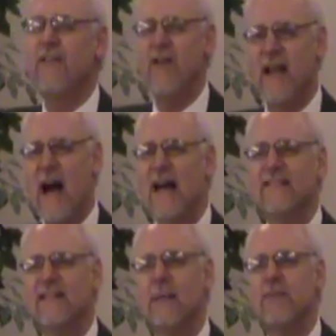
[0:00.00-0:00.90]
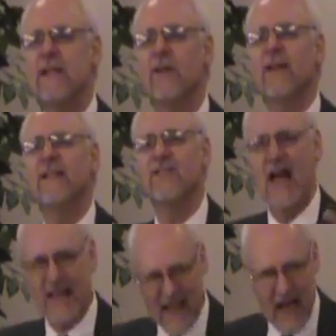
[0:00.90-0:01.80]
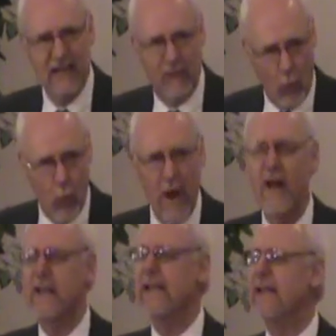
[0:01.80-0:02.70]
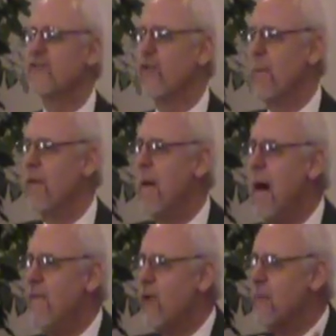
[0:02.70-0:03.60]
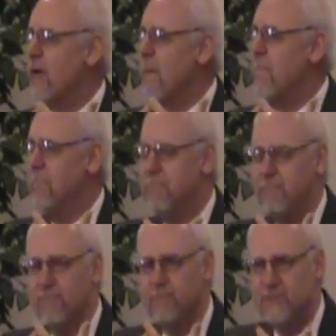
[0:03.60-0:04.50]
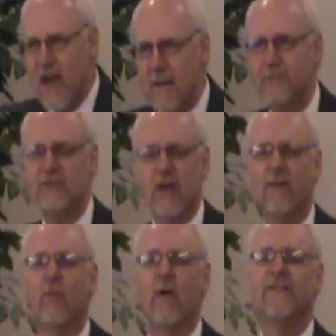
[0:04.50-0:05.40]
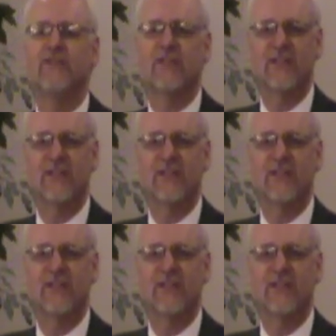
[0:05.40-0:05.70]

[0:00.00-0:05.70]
The concept here is that kind of a wailing. It's from the, from the depths of one's